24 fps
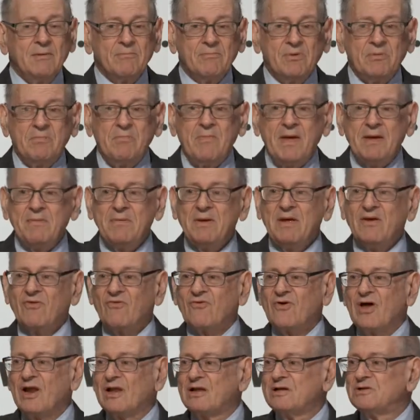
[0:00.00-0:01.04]
but maybe it's
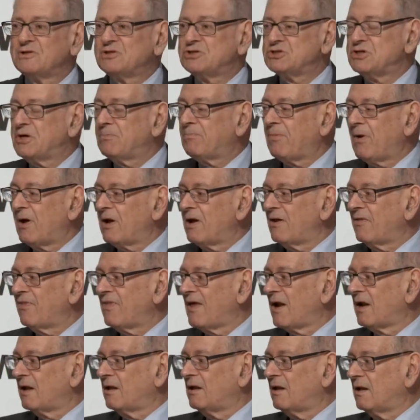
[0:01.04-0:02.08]
got a little chip on it
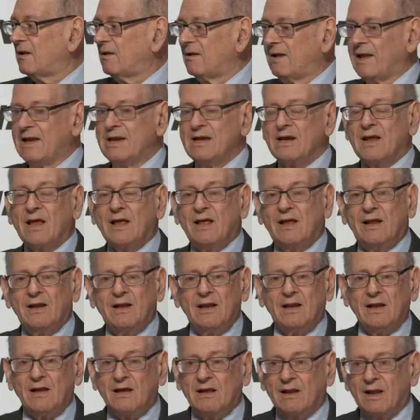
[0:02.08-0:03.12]
that'll let it
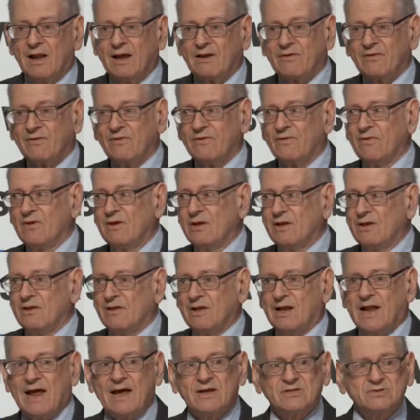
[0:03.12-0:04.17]
collect the
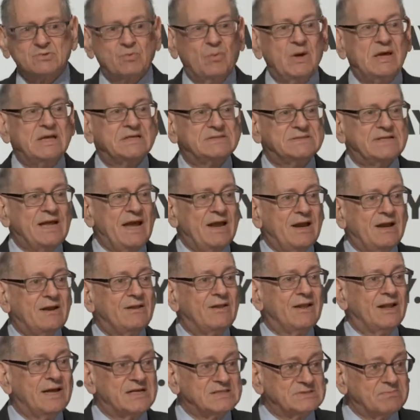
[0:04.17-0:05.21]
last week's data,
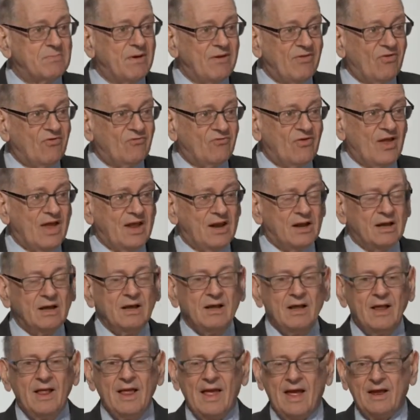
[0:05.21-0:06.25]
the last month's data,
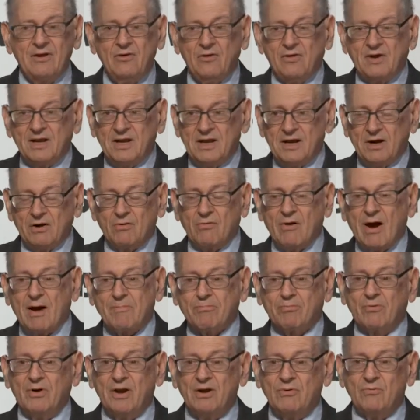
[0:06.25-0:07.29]
and you can
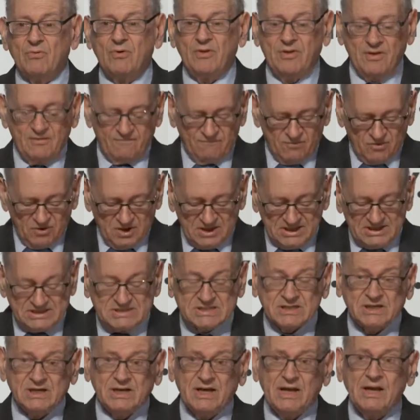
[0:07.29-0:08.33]
interoperate with it very
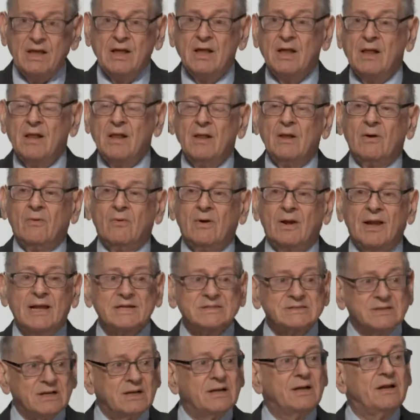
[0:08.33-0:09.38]
easily. Well,
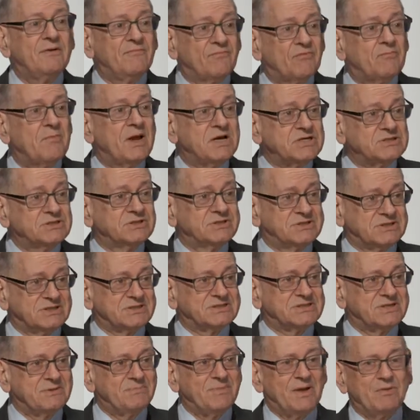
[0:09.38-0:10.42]
that's a little information
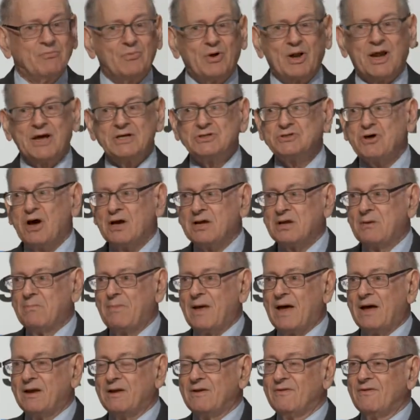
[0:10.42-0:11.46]
system, and what I talked
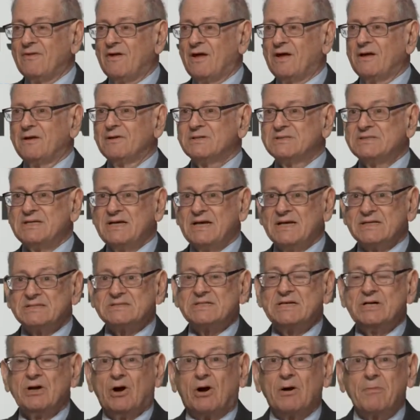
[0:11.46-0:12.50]
about in the
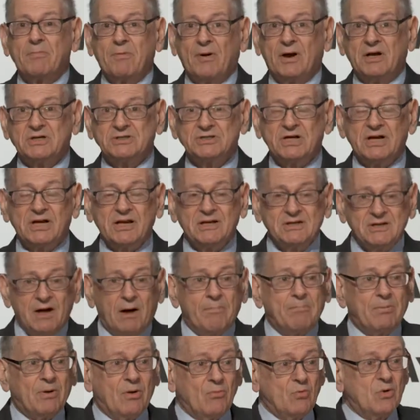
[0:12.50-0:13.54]
CSTR project
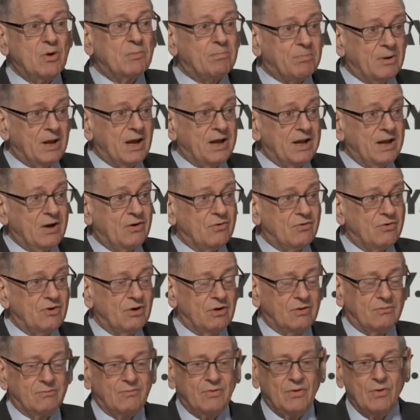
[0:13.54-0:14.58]
would apply here
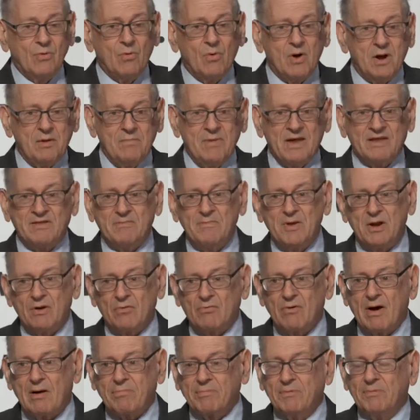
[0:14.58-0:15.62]
too. You want to make them
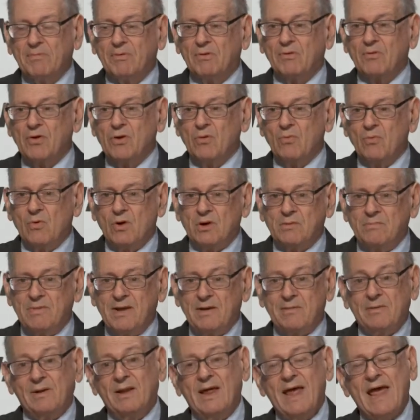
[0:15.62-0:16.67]
interoperable, you want to be
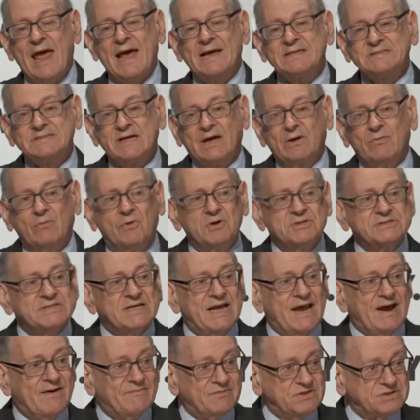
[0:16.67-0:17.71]
able to ask it, what's
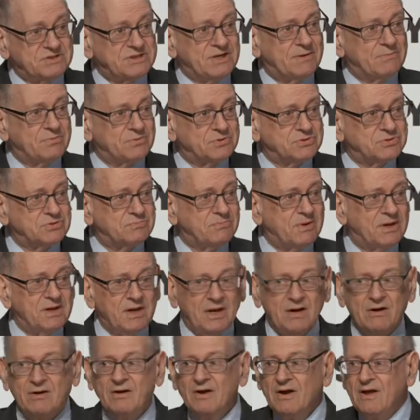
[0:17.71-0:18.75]
the average temperature been
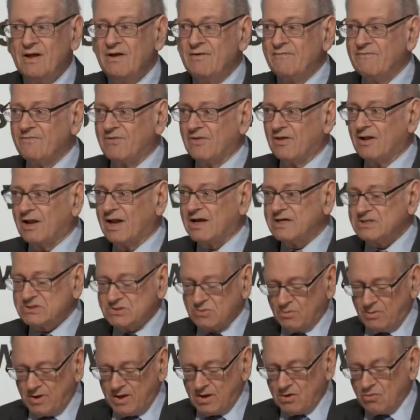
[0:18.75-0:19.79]
here for the
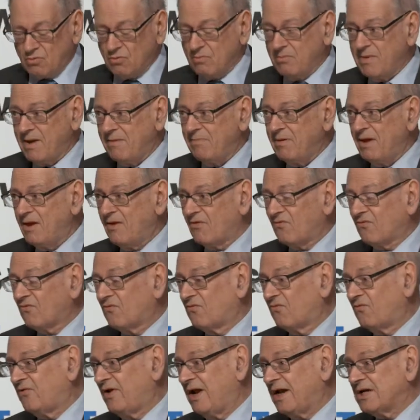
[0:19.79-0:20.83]
last week, or maybe
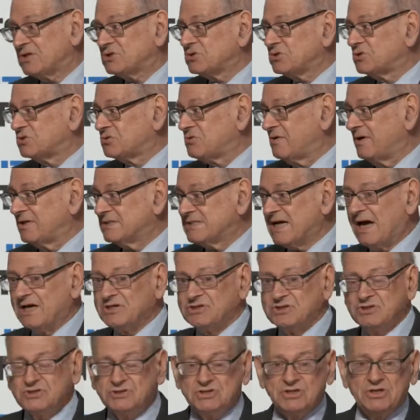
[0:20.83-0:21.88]
it's financial
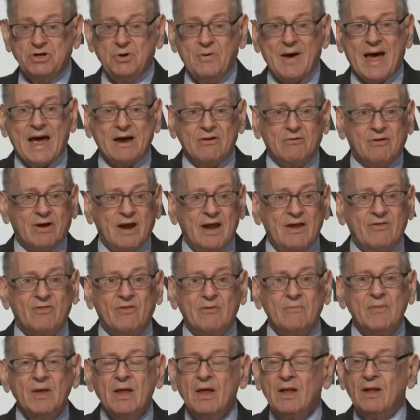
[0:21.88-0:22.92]
transactions and you aggregate
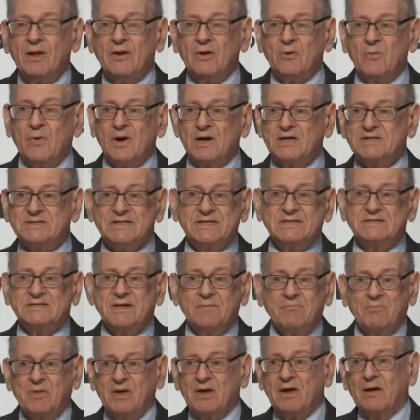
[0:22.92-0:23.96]
them. You want to say
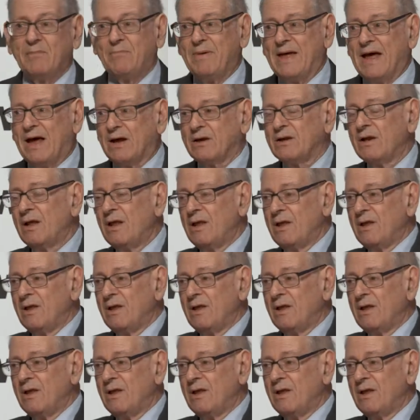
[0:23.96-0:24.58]
something about